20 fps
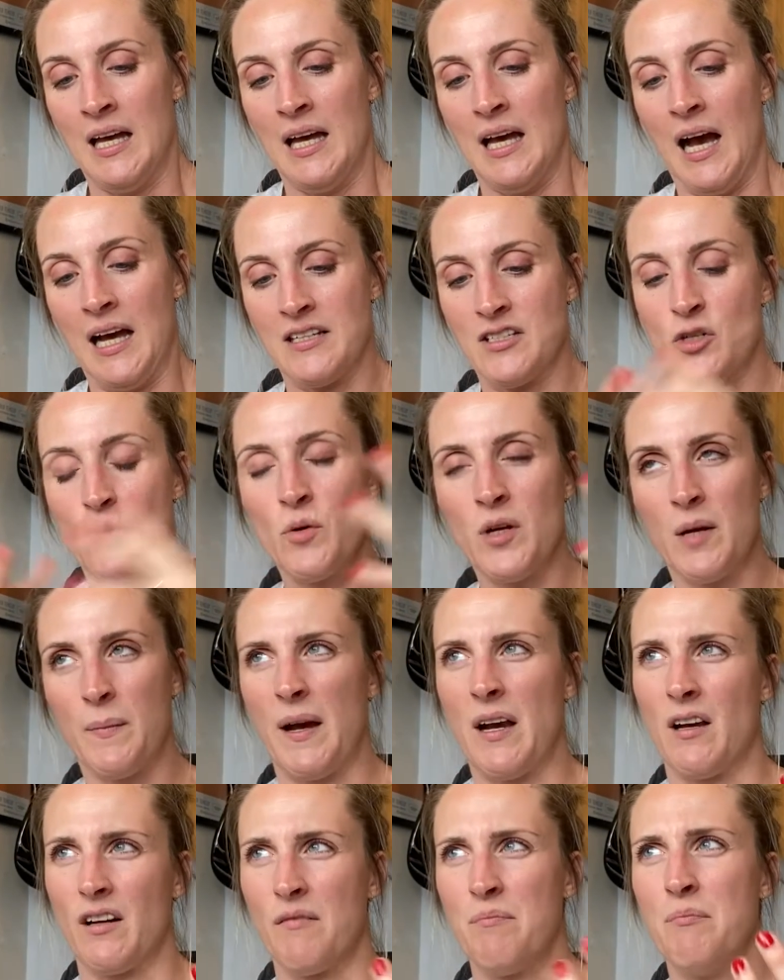And talking
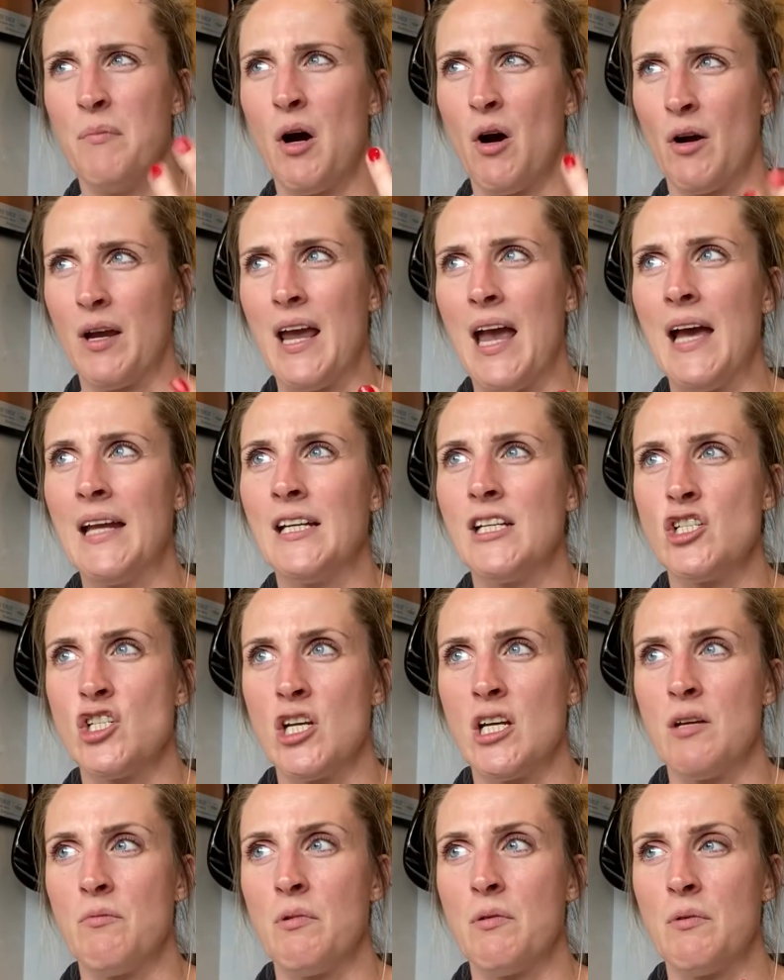about kind of market
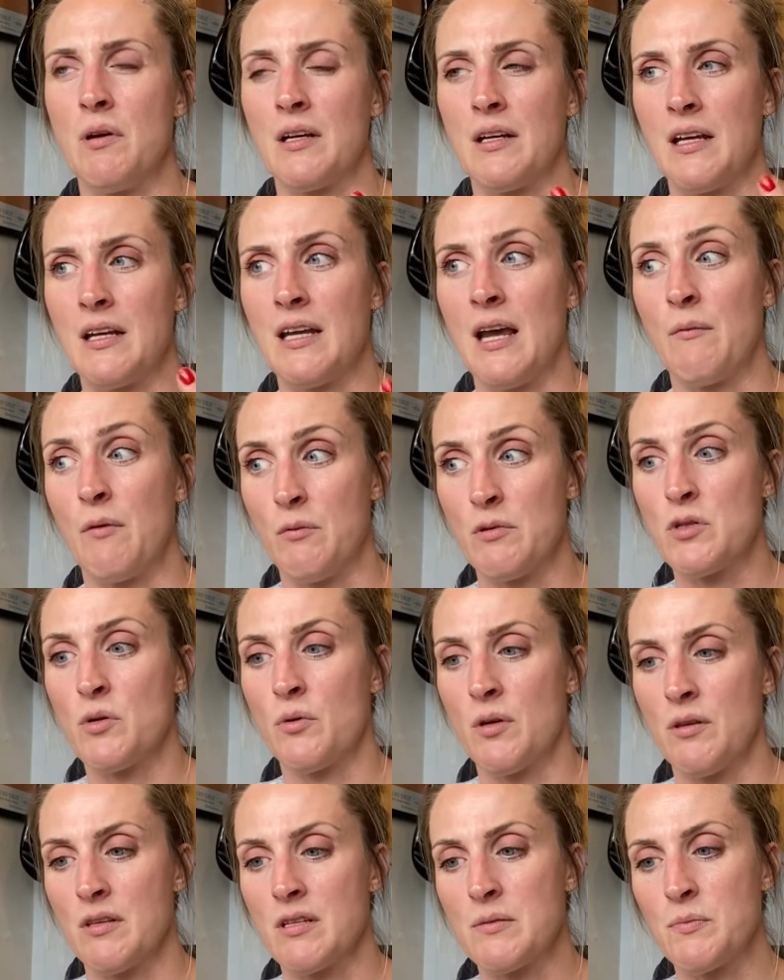energy, we were
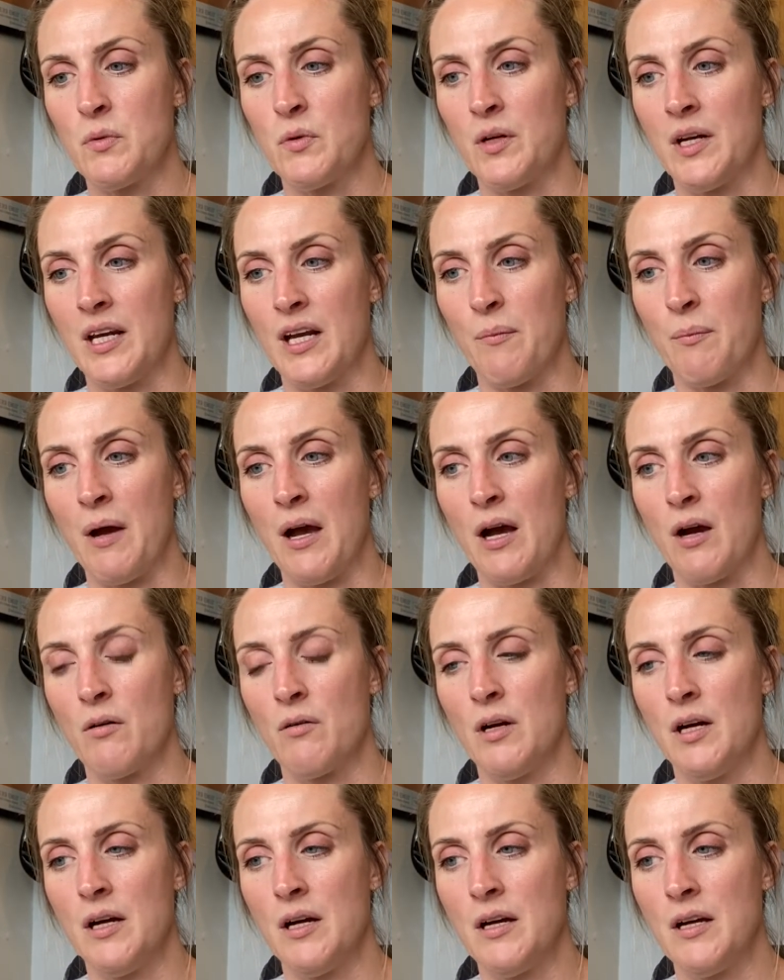talking this morning
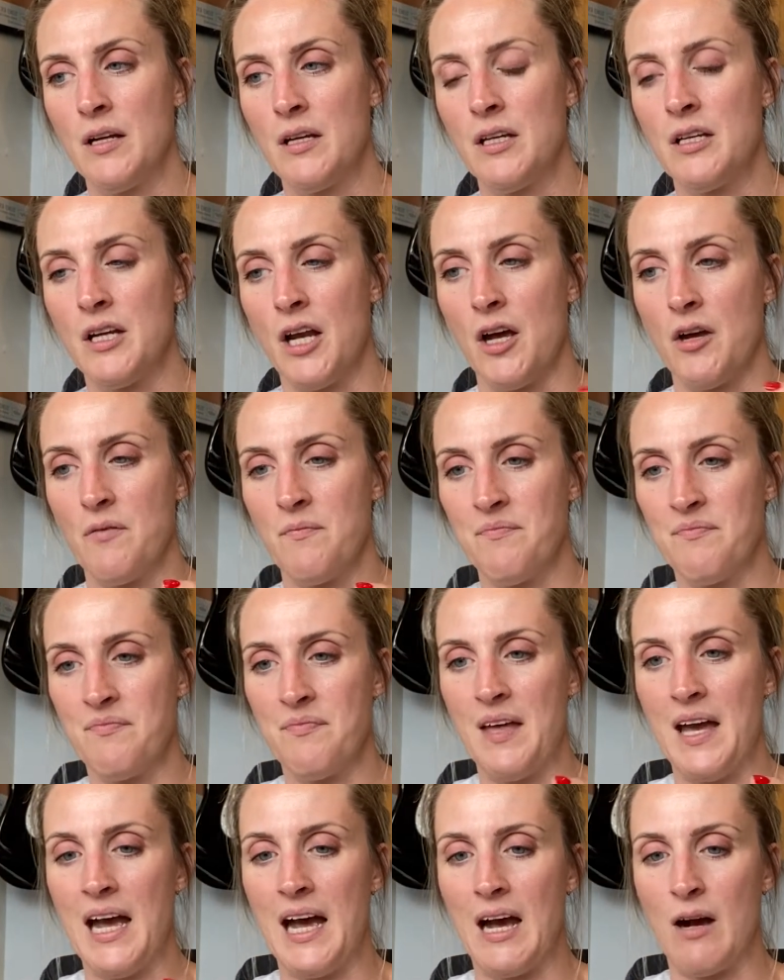about
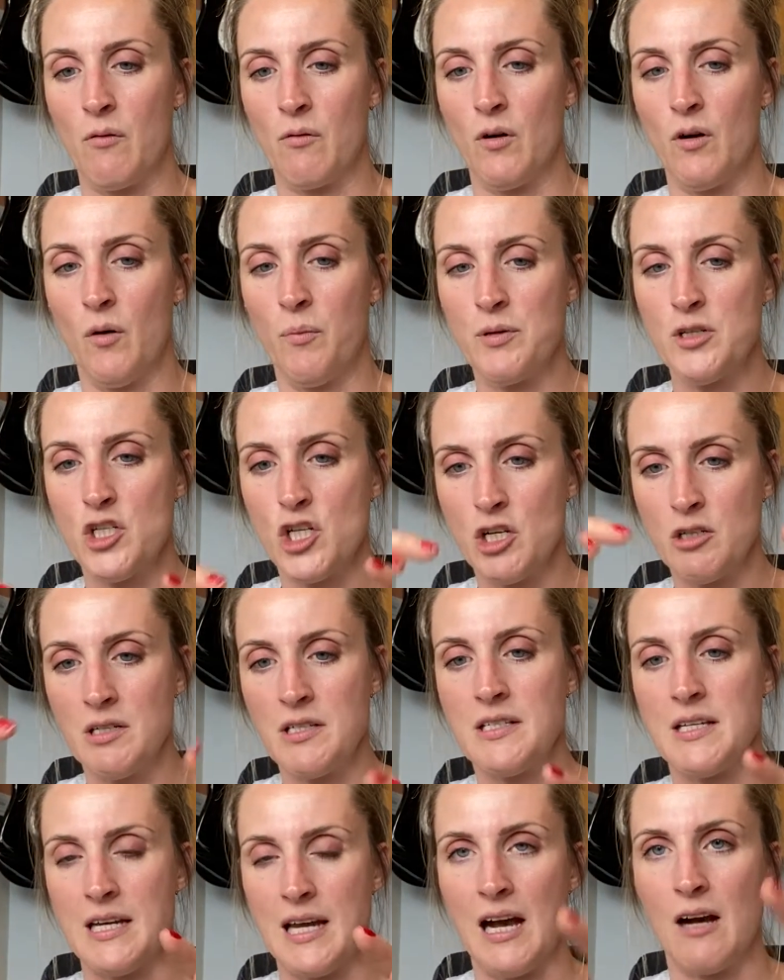how
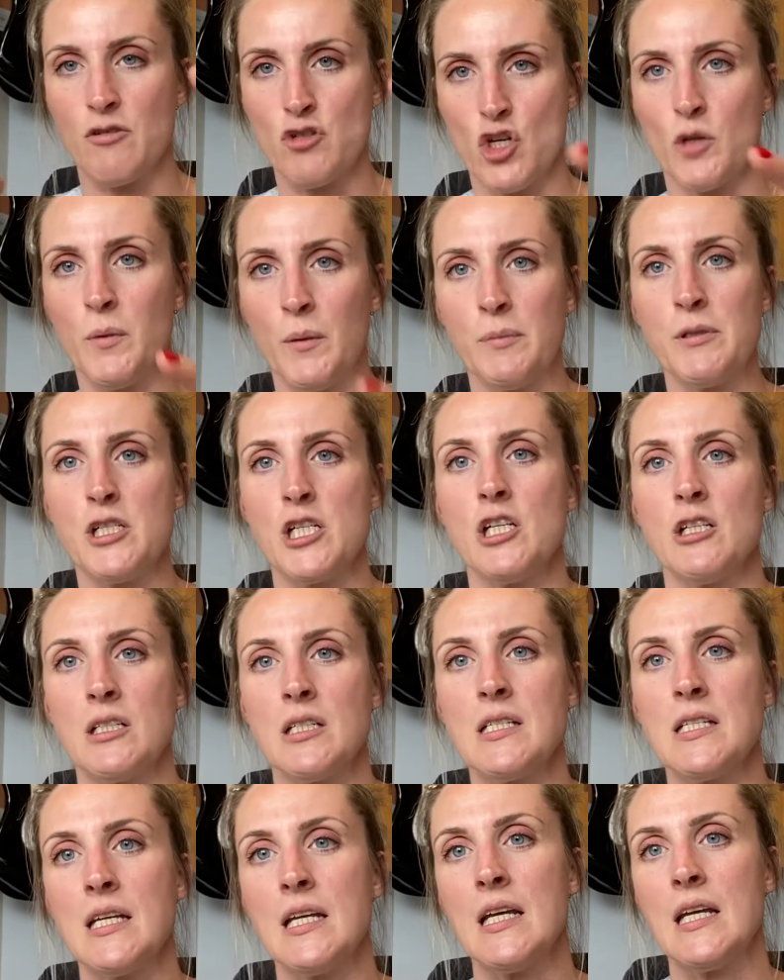job
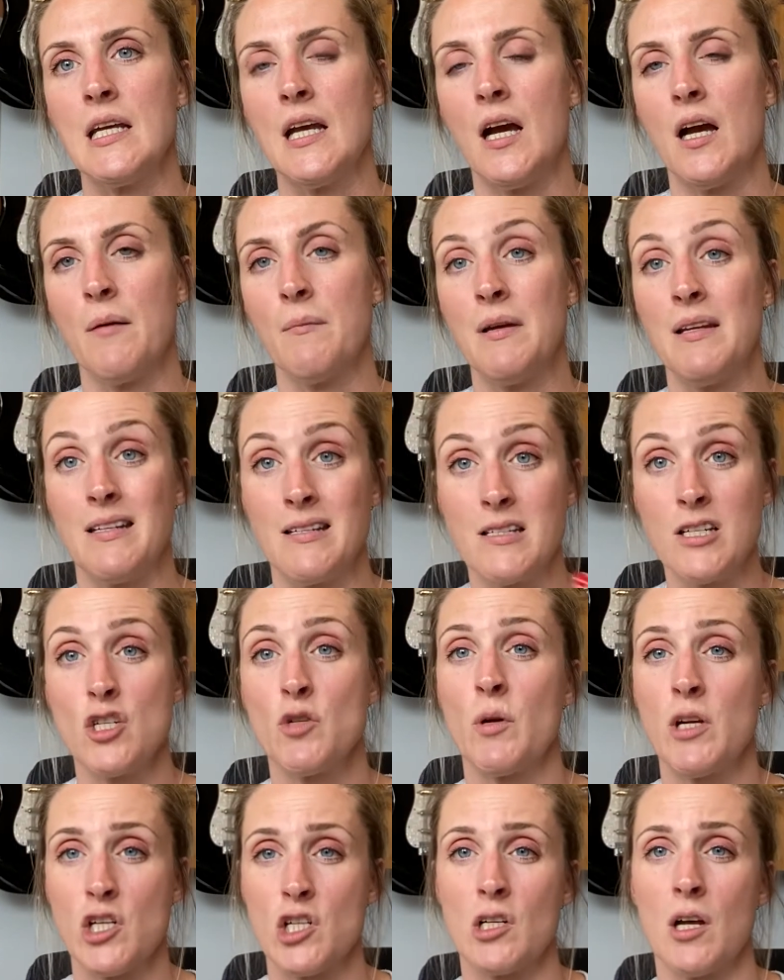opportunity in a
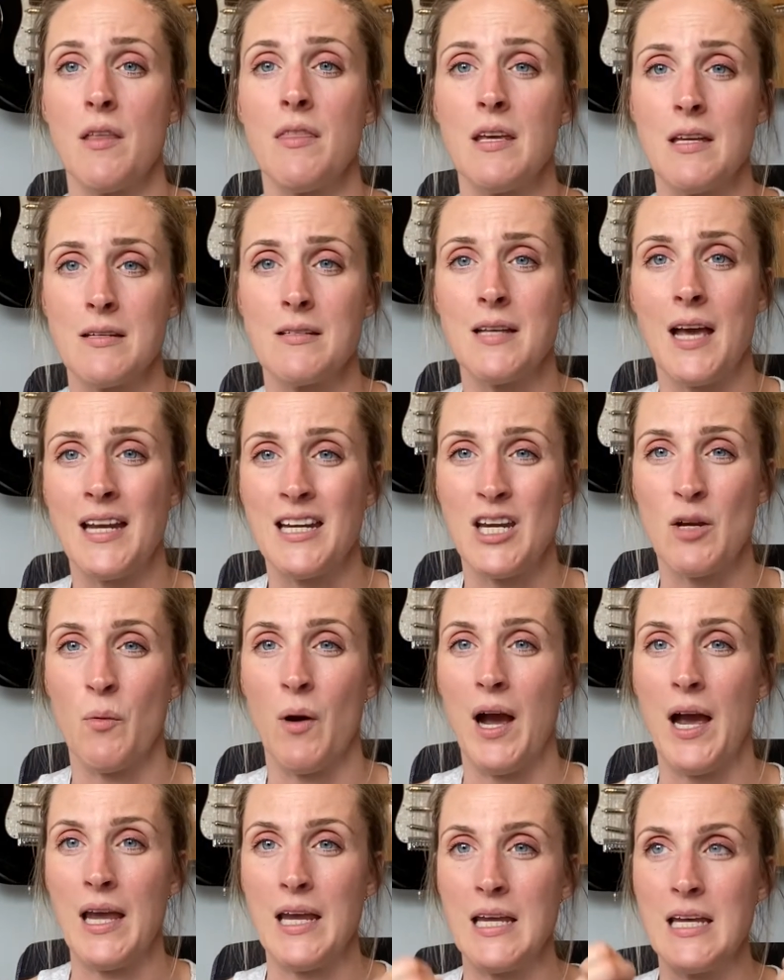situation like this
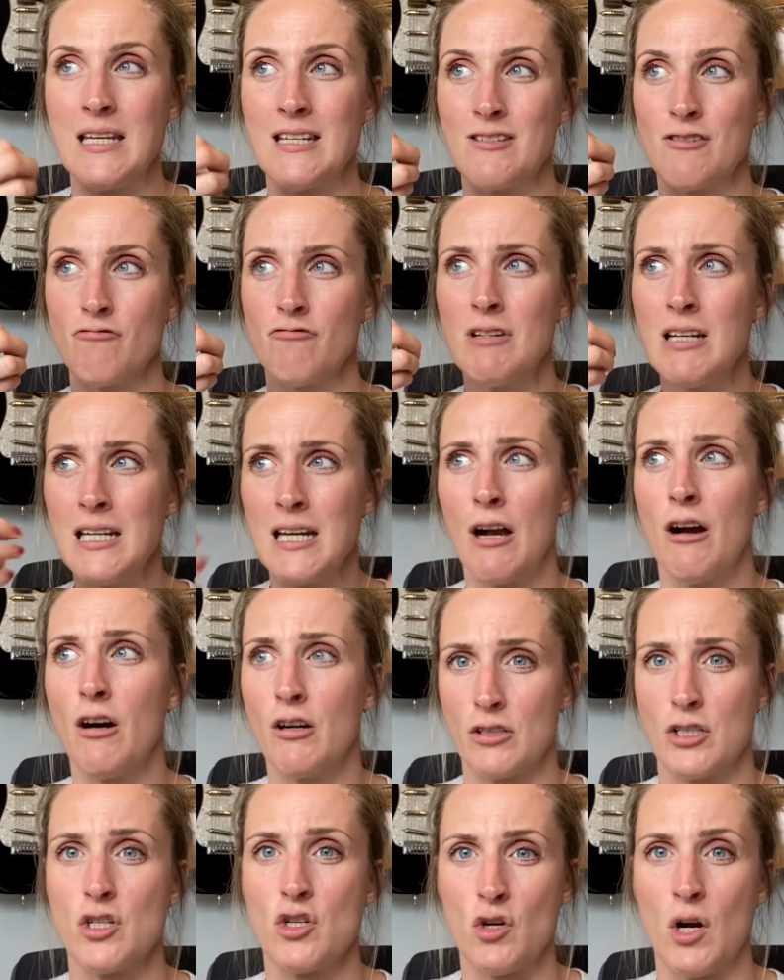anyway is really
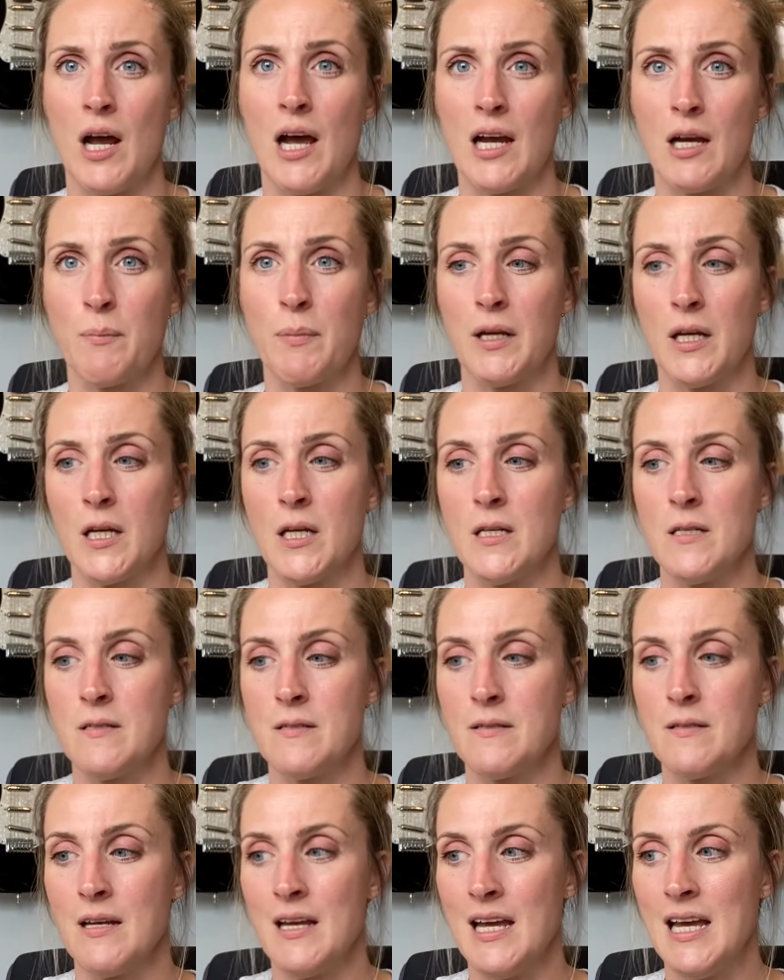hard to track,
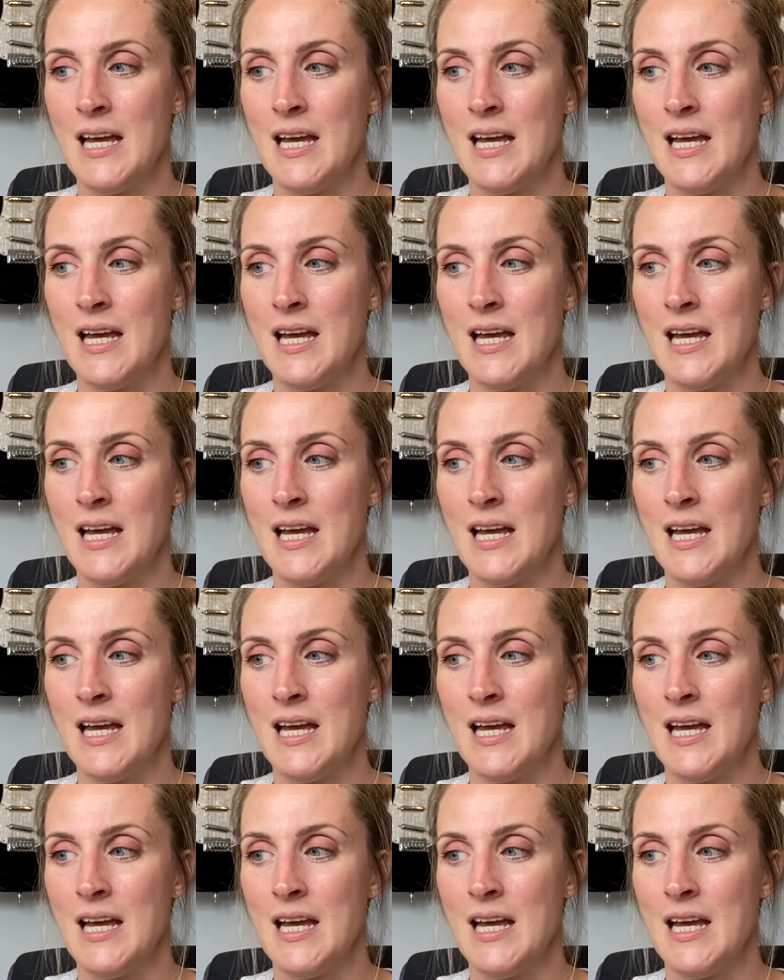because